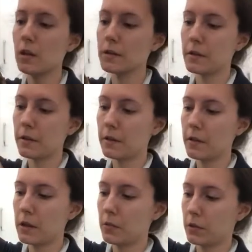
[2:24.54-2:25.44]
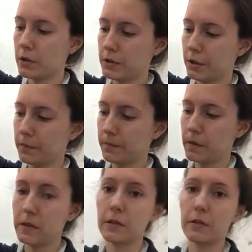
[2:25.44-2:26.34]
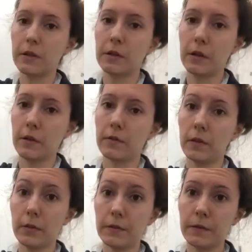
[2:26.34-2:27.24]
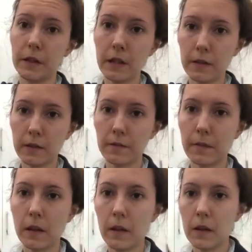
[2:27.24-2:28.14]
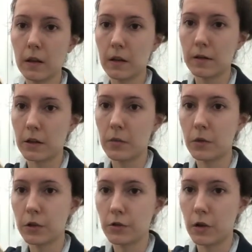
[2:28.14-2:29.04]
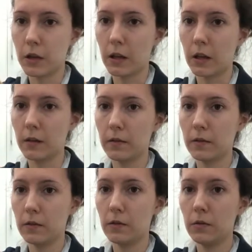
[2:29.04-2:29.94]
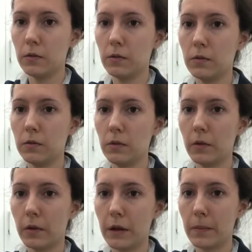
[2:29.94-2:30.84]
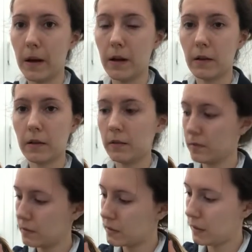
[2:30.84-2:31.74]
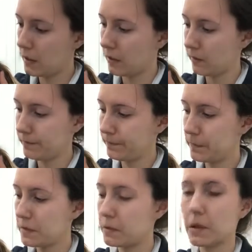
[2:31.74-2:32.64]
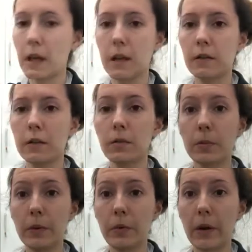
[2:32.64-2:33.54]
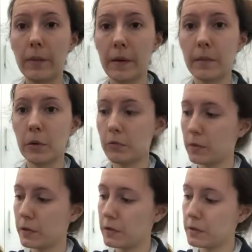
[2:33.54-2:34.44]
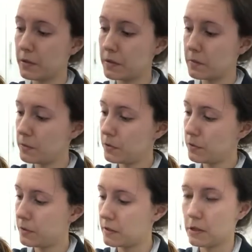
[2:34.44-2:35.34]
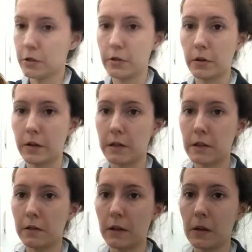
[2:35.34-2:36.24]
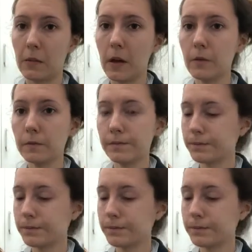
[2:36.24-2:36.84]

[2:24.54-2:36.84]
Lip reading: So another thing you want to do is, dogs do have lots of teeth, so you want to try and get all the way back to here. So again, you want to build up that movement. So in some dogs, the Sasha tolerates that really well.